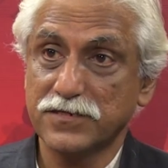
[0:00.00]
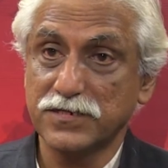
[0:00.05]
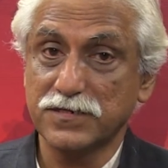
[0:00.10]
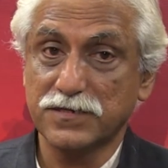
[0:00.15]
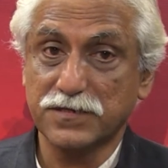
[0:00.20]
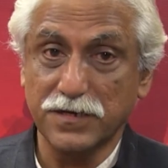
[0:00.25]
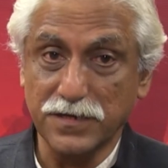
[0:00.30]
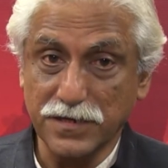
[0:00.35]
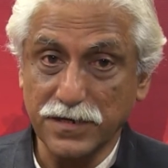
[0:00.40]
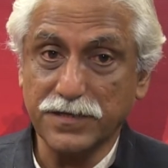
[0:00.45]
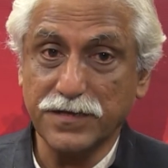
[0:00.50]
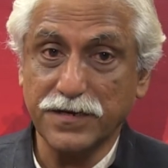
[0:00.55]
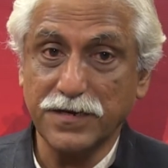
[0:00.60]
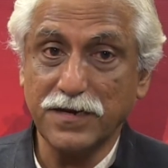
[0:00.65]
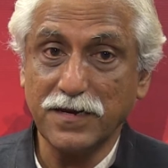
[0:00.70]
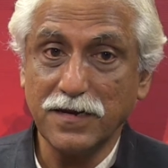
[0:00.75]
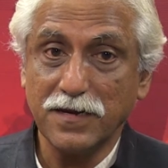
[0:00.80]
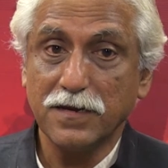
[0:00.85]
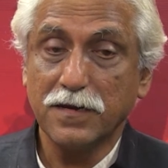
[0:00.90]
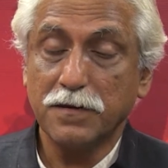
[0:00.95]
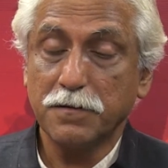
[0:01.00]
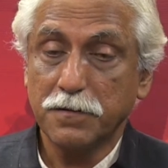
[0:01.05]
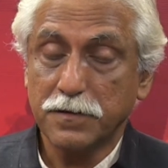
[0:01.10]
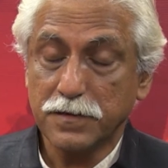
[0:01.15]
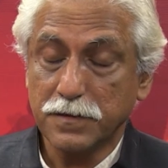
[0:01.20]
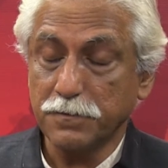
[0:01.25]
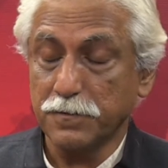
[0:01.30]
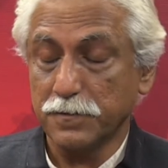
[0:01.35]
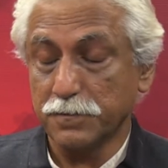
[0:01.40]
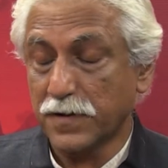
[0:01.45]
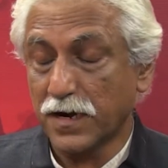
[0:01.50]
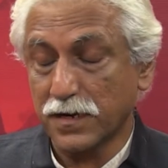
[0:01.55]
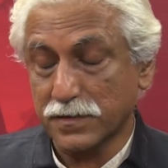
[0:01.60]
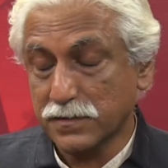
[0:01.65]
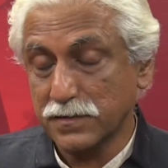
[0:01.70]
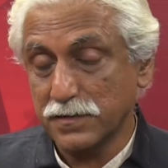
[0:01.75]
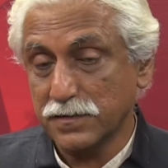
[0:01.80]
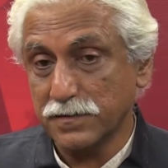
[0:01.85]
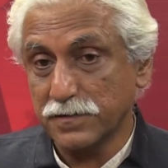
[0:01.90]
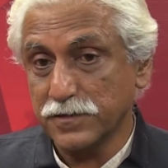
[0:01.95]
She's 33,
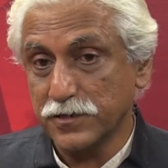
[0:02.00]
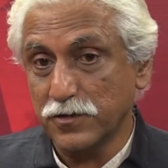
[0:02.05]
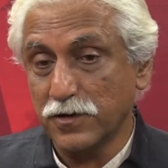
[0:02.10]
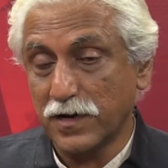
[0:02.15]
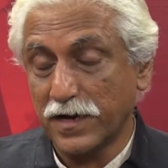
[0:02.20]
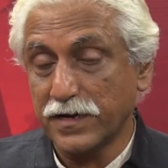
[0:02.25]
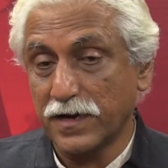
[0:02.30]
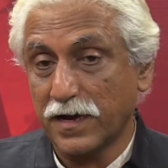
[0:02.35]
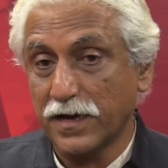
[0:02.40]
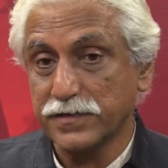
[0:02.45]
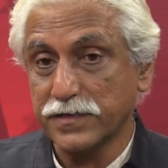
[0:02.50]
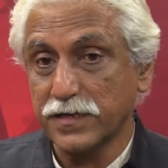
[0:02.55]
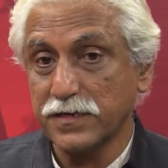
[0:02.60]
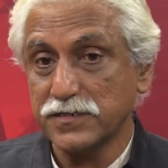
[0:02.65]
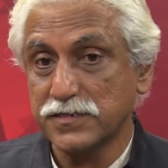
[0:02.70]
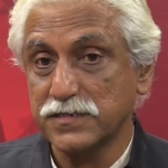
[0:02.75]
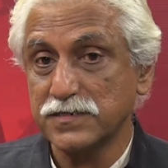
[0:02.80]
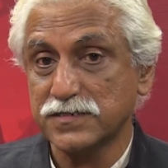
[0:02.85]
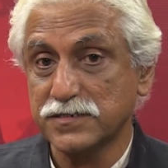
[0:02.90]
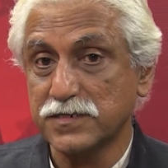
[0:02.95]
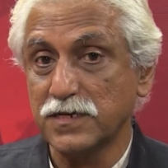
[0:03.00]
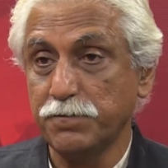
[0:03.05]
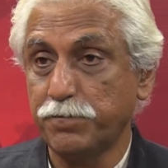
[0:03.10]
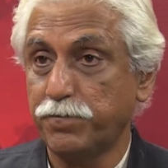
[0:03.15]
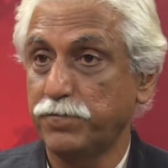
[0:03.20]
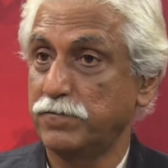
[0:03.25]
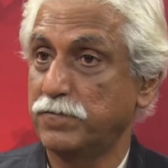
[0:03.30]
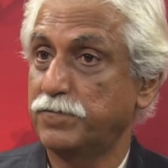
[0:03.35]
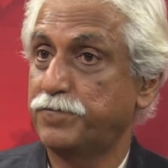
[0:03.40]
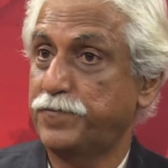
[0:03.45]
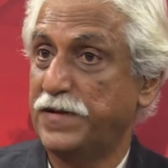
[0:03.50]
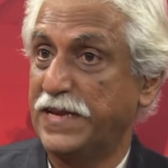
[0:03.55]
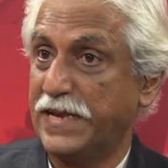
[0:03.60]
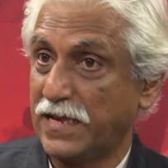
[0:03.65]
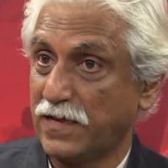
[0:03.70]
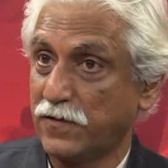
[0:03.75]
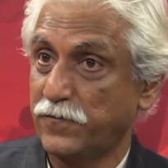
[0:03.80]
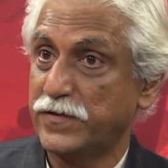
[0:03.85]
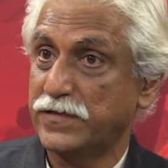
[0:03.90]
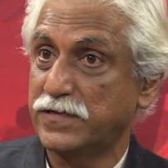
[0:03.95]
but I think she's still
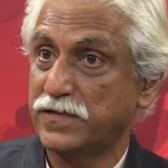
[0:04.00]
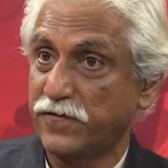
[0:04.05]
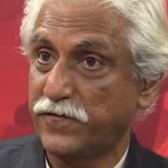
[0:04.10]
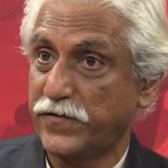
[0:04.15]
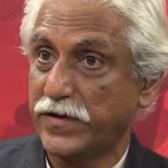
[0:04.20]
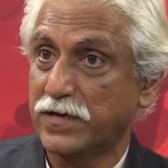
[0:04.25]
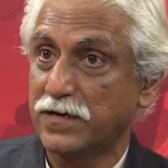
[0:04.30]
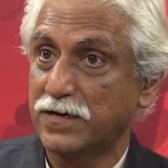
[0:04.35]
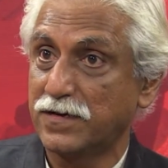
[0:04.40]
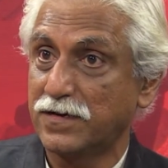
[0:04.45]
playing with the vigor